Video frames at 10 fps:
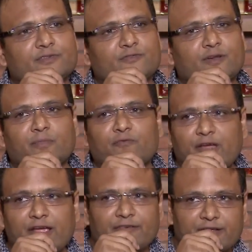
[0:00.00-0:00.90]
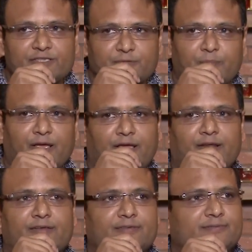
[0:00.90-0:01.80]
From a very rich
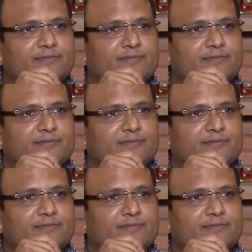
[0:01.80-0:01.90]
man,